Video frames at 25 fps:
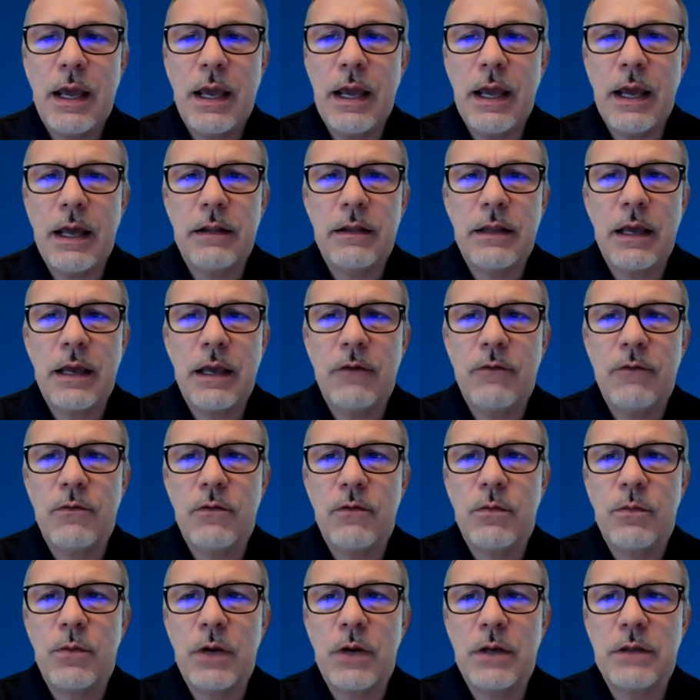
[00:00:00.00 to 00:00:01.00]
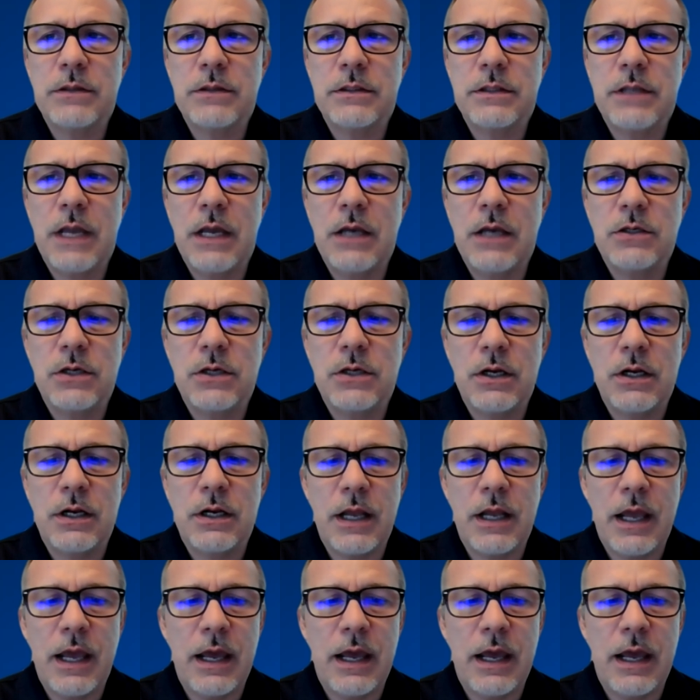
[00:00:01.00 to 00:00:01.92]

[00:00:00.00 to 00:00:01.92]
And thank you for the presentation,